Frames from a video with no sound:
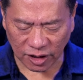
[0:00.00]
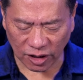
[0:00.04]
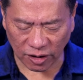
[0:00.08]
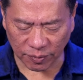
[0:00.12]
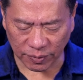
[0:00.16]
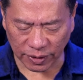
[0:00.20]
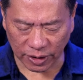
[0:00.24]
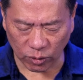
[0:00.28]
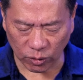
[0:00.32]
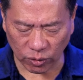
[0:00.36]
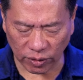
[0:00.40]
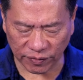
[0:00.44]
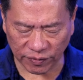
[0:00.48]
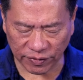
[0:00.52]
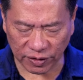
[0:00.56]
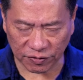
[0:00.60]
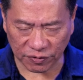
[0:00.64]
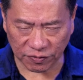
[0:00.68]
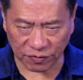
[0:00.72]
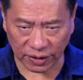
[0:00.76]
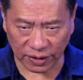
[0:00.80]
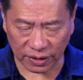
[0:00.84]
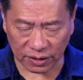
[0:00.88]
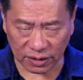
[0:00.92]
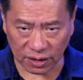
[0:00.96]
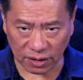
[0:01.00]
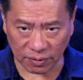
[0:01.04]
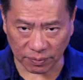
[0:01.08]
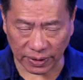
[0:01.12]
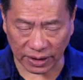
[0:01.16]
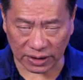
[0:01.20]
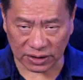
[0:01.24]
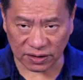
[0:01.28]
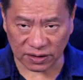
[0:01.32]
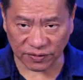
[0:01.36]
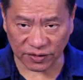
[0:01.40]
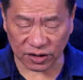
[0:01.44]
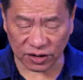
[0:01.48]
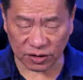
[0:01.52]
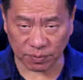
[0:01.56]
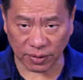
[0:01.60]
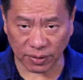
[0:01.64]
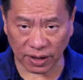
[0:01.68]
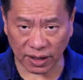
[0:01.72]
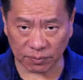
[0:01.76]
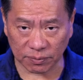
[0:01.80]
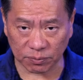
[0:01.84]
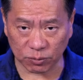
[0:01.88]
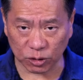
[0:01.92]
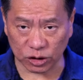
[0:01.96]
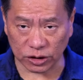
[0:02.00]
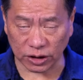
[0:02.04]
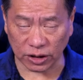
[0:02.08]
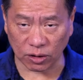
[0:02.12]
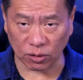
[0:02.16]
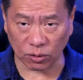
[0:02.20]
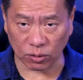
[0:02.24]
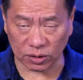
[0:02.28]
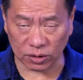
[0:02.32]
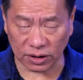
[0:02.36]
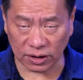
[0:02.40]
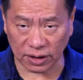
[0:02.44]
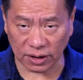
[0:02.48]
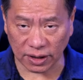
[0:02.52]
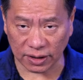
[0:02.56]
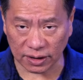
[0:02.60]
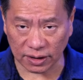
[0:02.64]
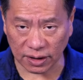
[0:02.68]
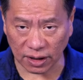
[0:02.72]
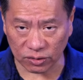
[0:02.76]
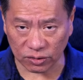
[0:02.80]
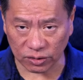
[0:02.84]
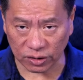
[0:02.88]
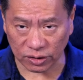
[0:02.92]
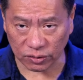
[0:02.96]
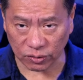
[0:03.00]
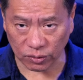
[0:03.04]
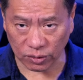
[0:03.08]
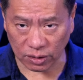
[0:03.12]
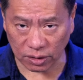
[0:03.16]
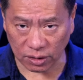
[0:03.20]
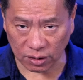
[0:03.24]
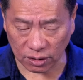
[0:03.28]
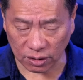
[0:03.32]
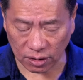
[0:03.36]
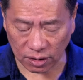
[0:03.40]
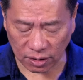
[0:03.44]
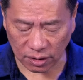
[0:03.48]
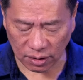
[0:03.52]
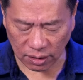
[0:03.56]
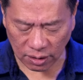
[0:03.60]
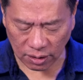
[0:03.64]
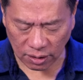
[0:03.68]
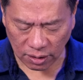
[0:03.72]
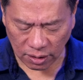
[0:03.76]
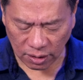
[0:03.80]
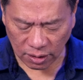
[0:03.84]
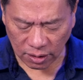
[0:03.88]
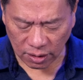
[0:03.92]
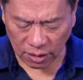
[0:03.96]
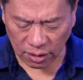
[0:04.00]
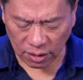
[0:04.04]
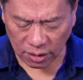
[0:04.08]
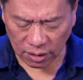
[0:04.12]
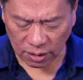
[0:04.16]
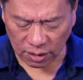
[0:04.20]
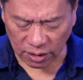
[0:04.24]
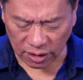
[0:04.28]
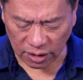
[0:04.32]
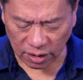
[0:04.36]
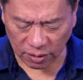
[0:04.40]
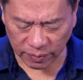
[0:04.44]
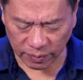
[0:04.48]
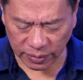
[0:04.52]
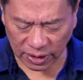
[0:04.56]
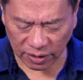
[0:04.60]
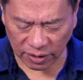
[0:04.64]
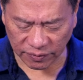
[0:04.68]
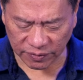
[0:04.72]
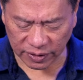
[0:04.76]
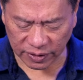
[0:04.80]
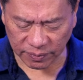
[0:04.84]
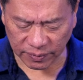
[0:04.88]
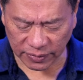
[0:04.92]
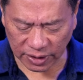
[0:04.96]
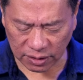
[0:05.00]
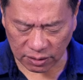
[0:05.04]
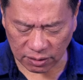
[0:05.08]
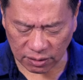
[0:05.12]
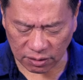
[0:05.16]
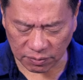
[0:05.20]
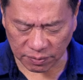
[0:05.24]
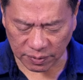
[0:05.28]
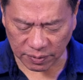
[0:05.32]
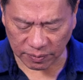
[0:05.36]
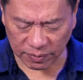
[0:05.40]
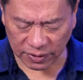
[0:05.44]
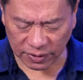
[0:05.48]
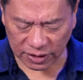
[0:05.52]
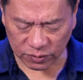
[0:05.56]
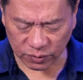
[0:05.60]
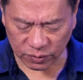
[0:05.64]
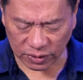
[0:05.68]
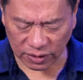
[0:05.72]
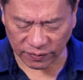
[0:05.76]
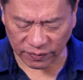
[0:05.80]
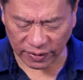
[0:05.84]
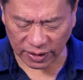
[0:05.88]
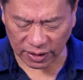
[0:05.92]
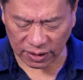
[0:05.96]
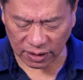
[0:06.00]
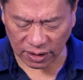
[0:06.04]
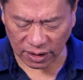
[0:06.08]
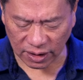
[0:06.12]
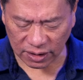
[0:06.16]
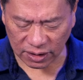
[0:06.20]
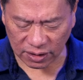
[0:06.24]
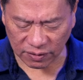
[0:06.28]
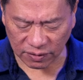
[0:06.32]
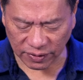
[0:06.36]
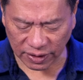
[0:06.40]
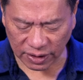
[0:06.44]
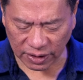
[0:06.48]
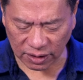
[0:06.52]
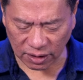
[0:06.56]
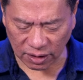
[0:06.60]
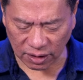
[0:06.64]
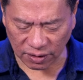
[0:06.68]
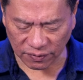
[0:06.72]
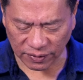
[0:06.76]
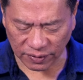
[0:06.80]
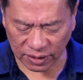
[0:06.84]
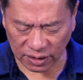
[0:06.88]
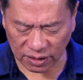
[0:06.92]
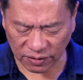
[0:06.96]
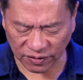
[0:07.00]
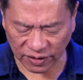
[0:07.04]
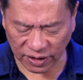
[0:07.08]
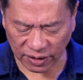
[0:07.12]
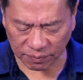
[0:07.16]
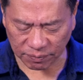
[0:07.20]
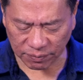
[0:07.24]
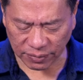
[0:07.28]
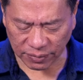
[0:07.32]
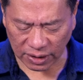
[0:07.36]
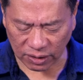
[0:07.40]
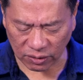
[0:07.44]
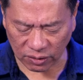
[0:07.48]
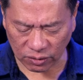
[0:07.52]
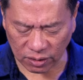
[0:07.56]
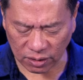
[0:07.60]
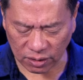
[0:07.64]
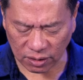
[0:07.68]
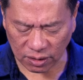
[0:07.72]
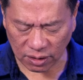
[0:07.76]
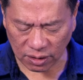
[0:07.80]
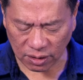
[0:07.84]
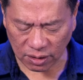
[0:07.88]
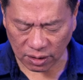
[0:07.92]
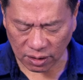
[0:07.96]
Now be aware of your feet and the base of your spine. Project golden light down into the earth. Let our beloved Mother Earth be blessed with divine light, divine love, and divine power.